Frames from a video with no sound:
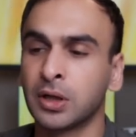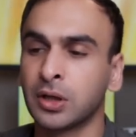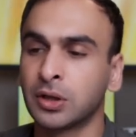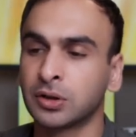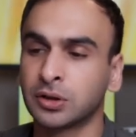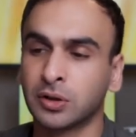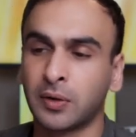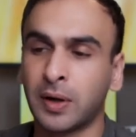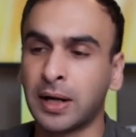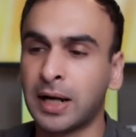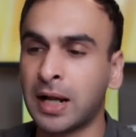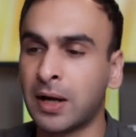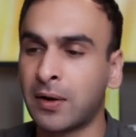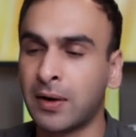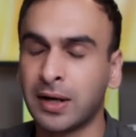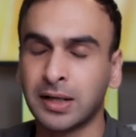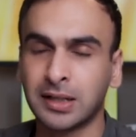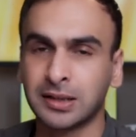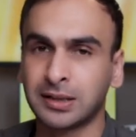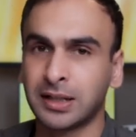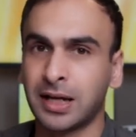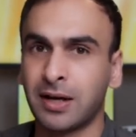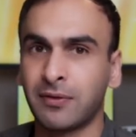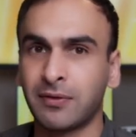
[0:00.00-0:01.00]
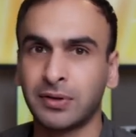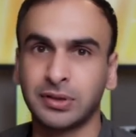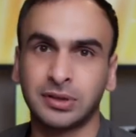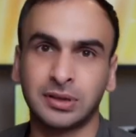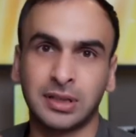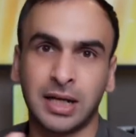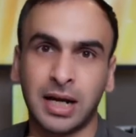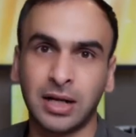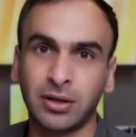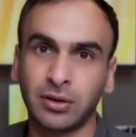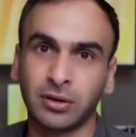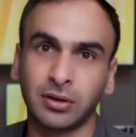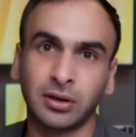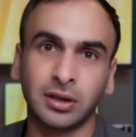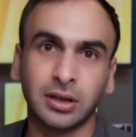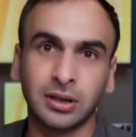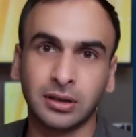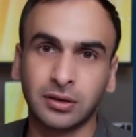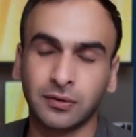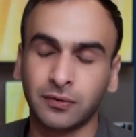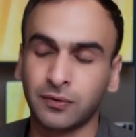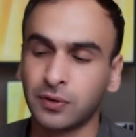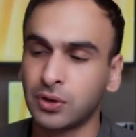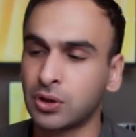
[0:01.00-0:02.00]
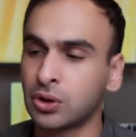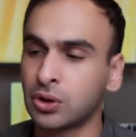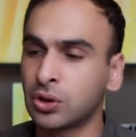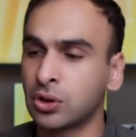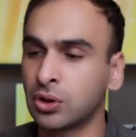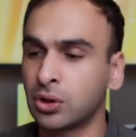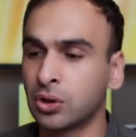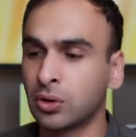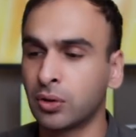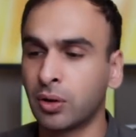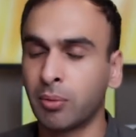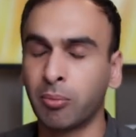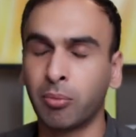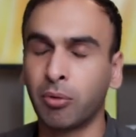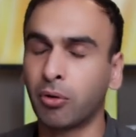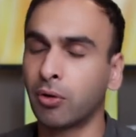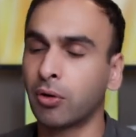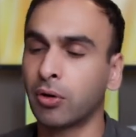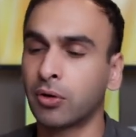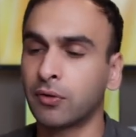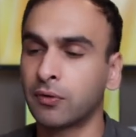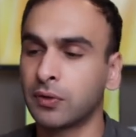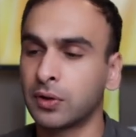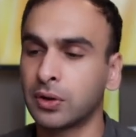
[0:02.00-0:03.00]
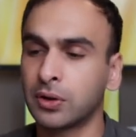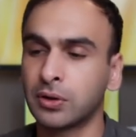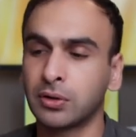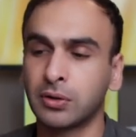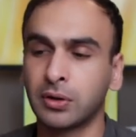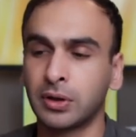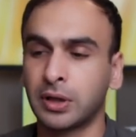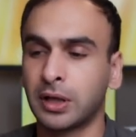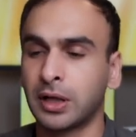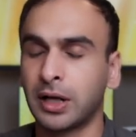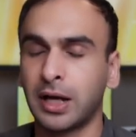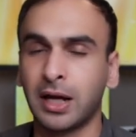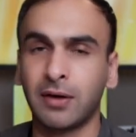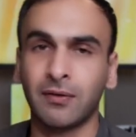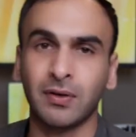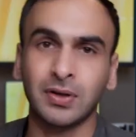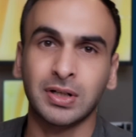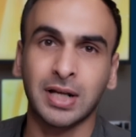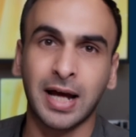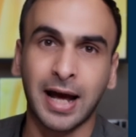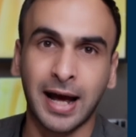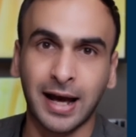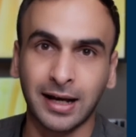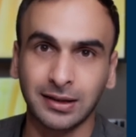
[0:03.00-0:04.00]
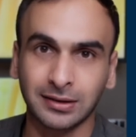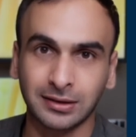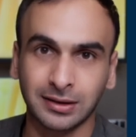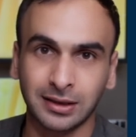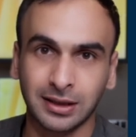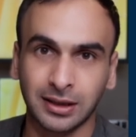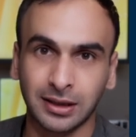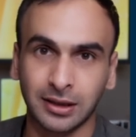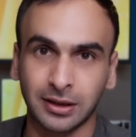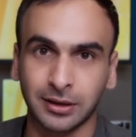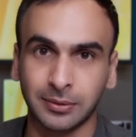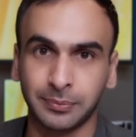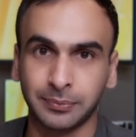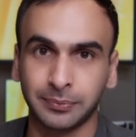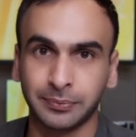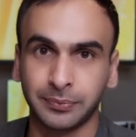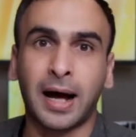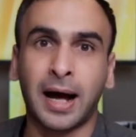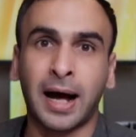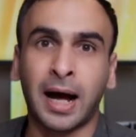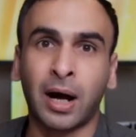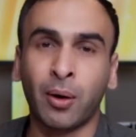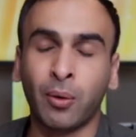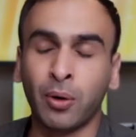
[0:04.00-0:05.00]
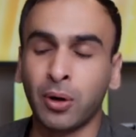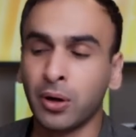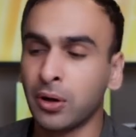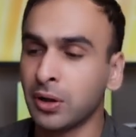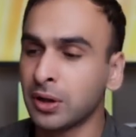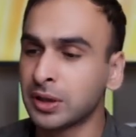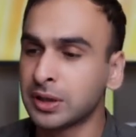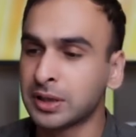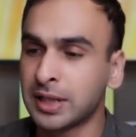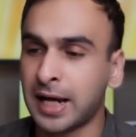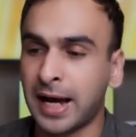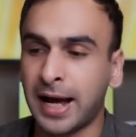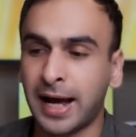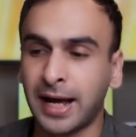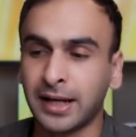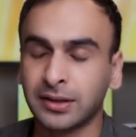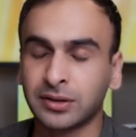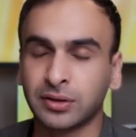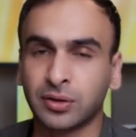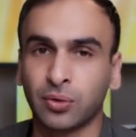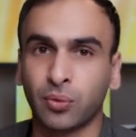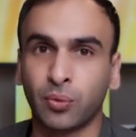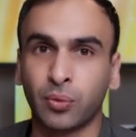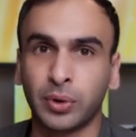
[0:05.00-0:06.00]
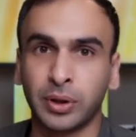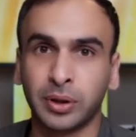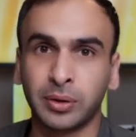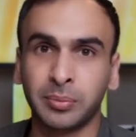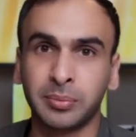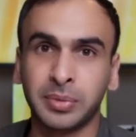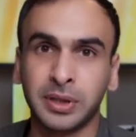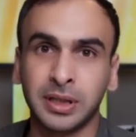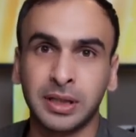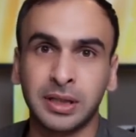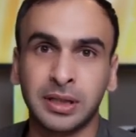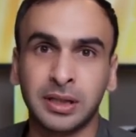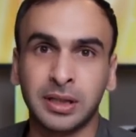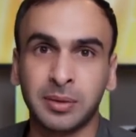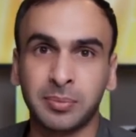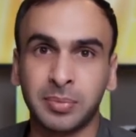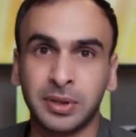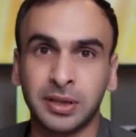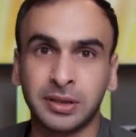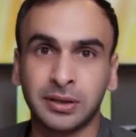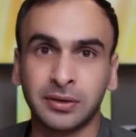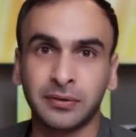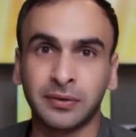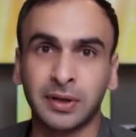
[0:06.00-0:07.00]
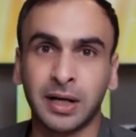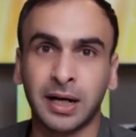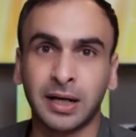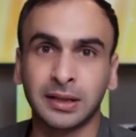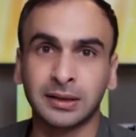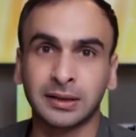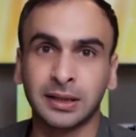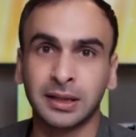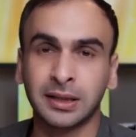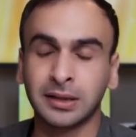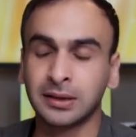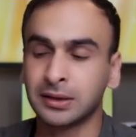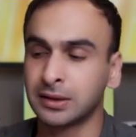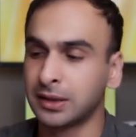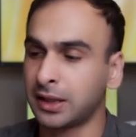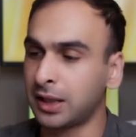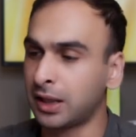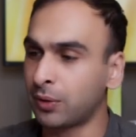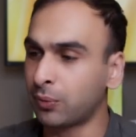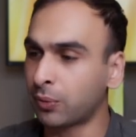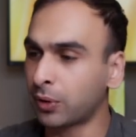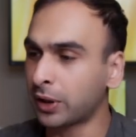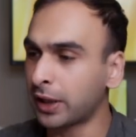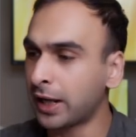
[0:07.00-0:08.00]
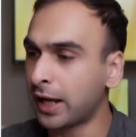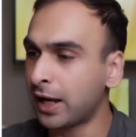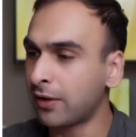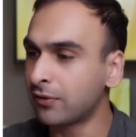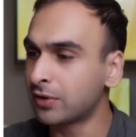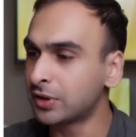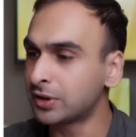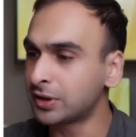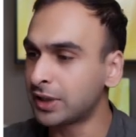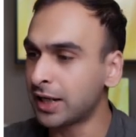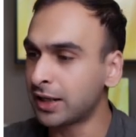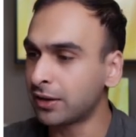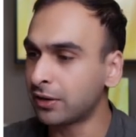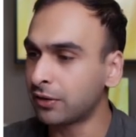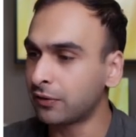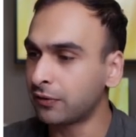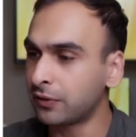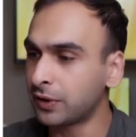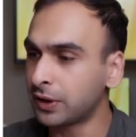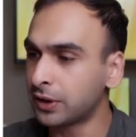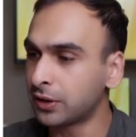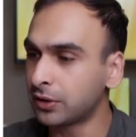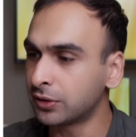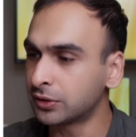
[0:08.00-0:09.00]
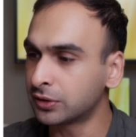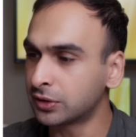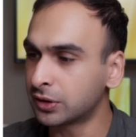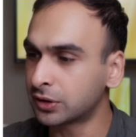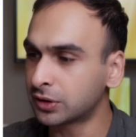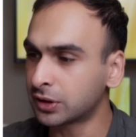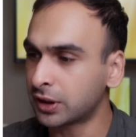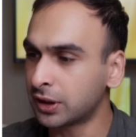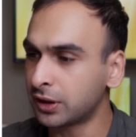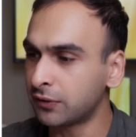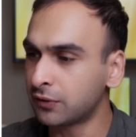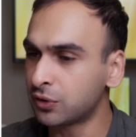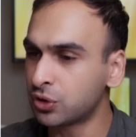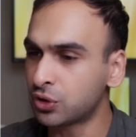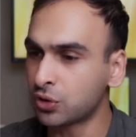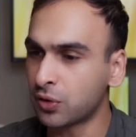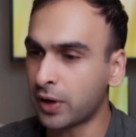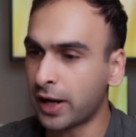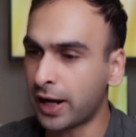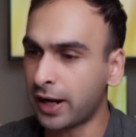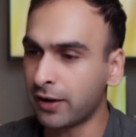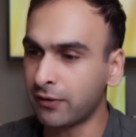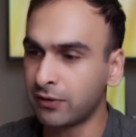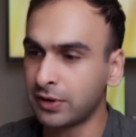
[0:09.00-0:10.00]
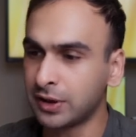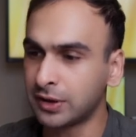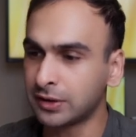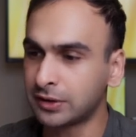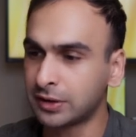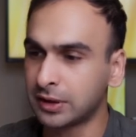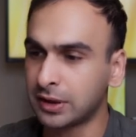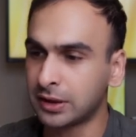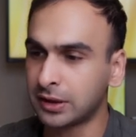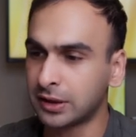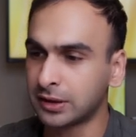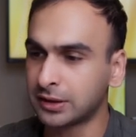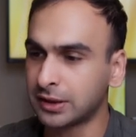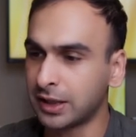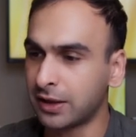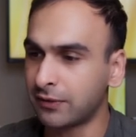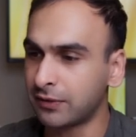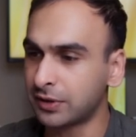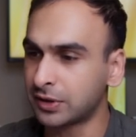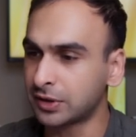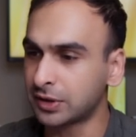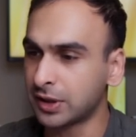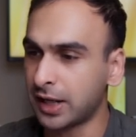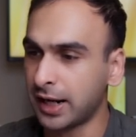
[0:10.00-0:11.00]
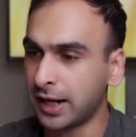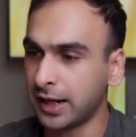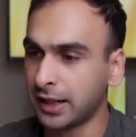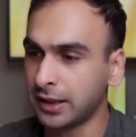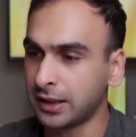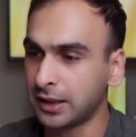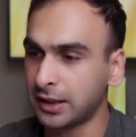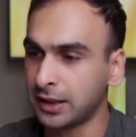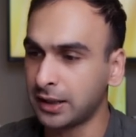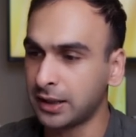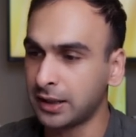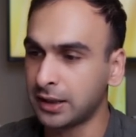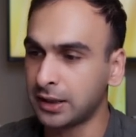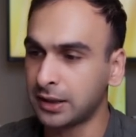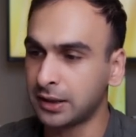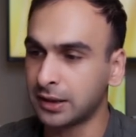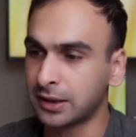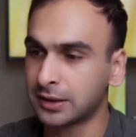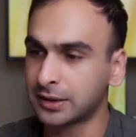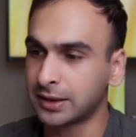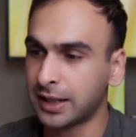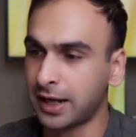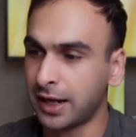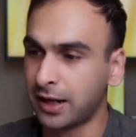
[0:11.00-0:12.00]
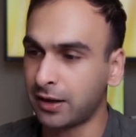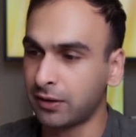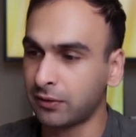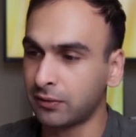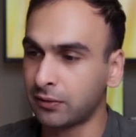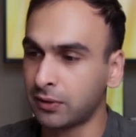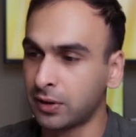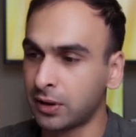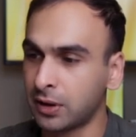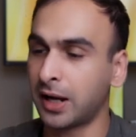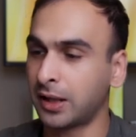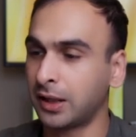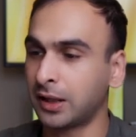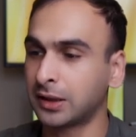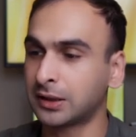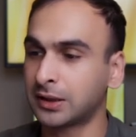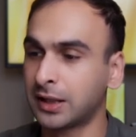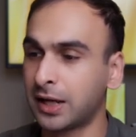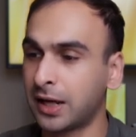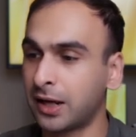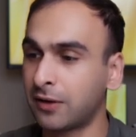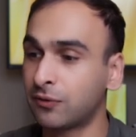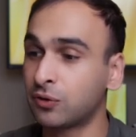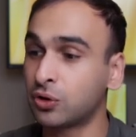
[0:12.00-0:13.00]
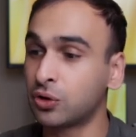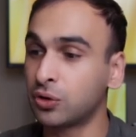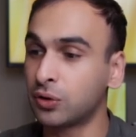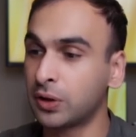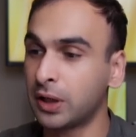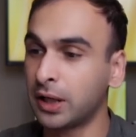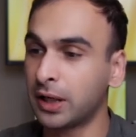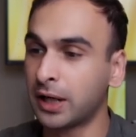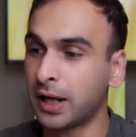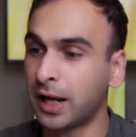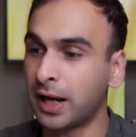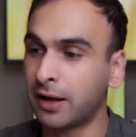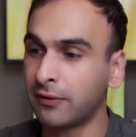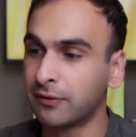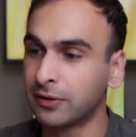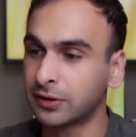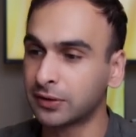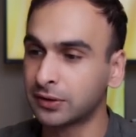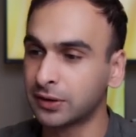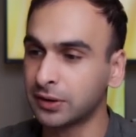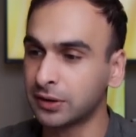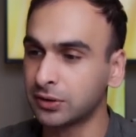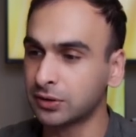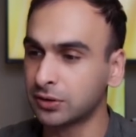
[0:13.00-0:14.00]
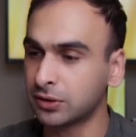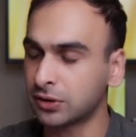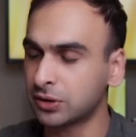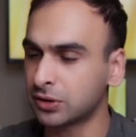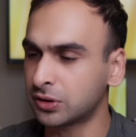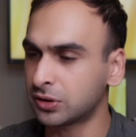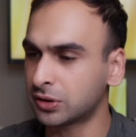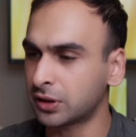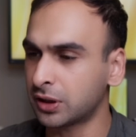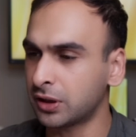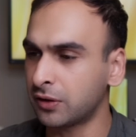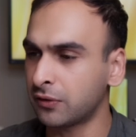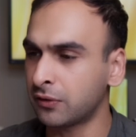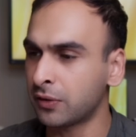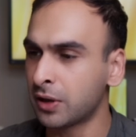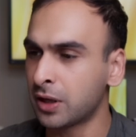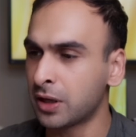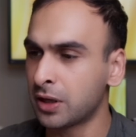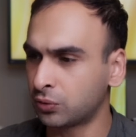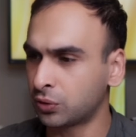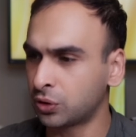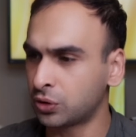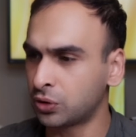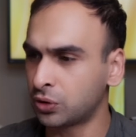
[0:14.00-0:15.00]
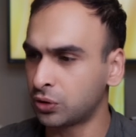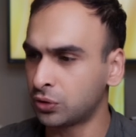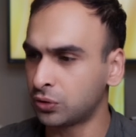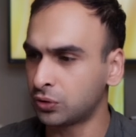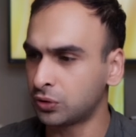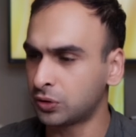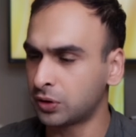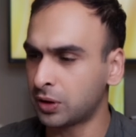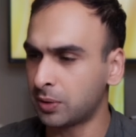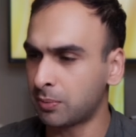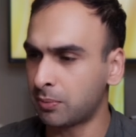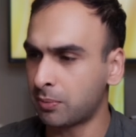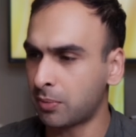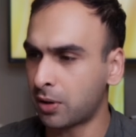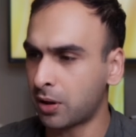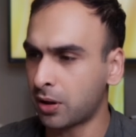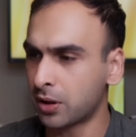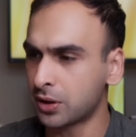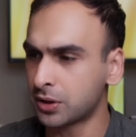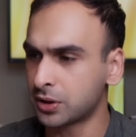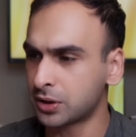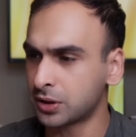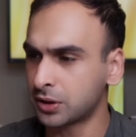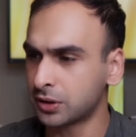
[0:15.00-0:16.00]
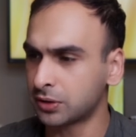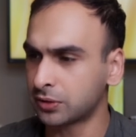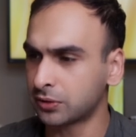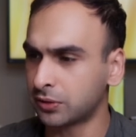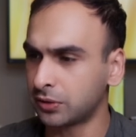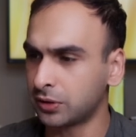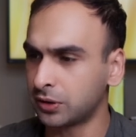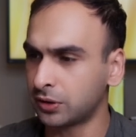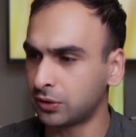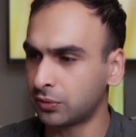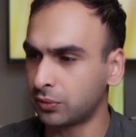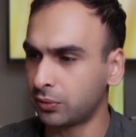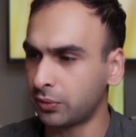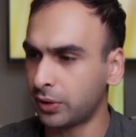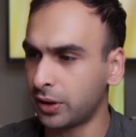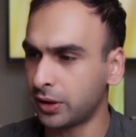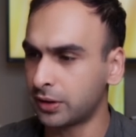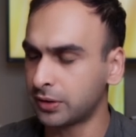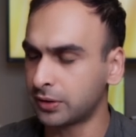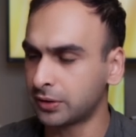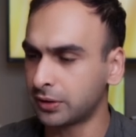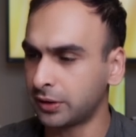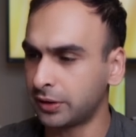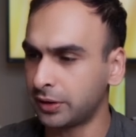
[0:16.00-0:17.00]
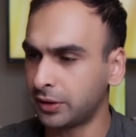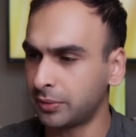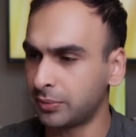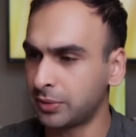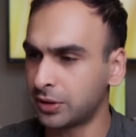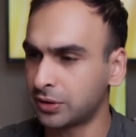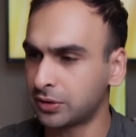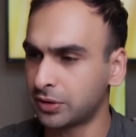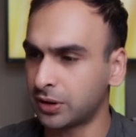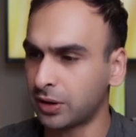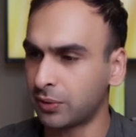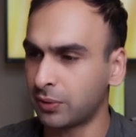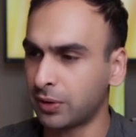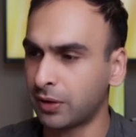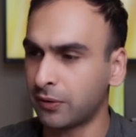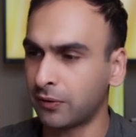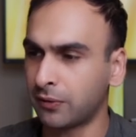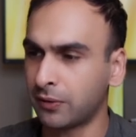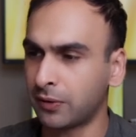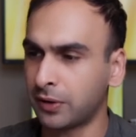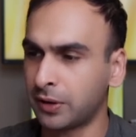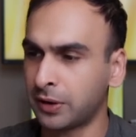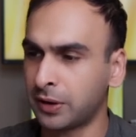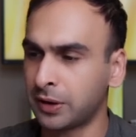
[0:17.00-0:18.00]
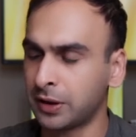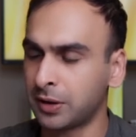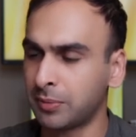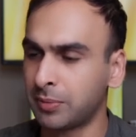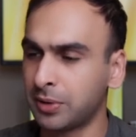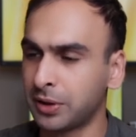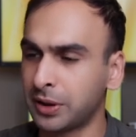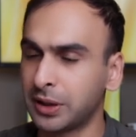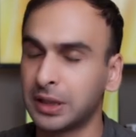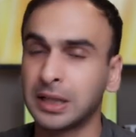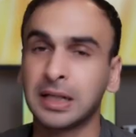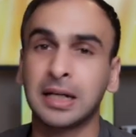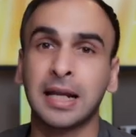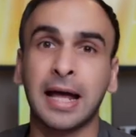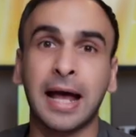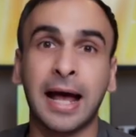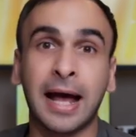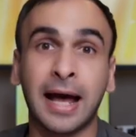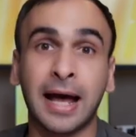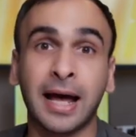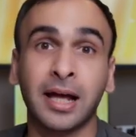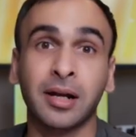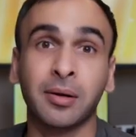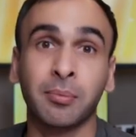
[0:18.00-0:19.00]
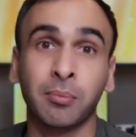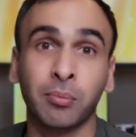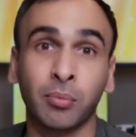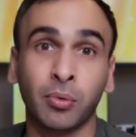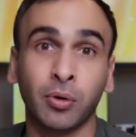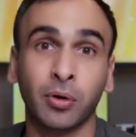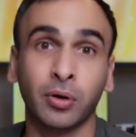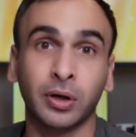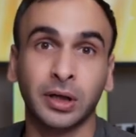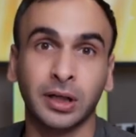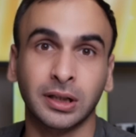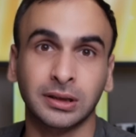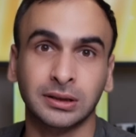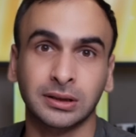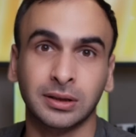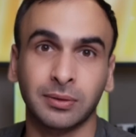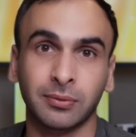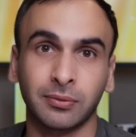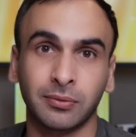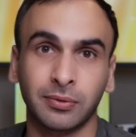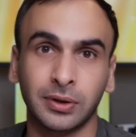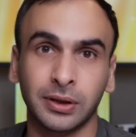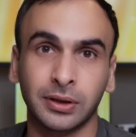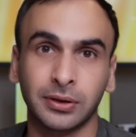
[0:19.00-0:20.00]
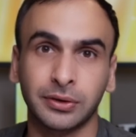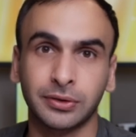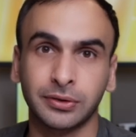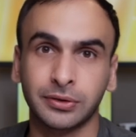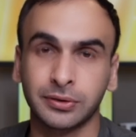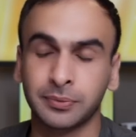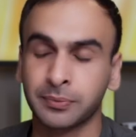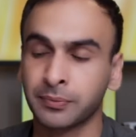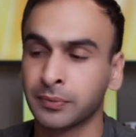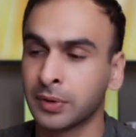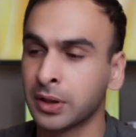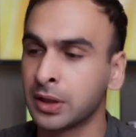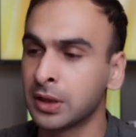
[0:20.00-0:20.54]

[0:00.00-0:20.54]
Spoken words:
So right now I just have a standard list view, a board view, and then I have a task here. Our task will be the piece of content, and we're going to have the standard fields. Let's kind of drive these in. Let's have assignee. I like to have due date, obviously. So let's just kind of reduce the margins or these widths a little bit so that we have the ability to add more custom fields.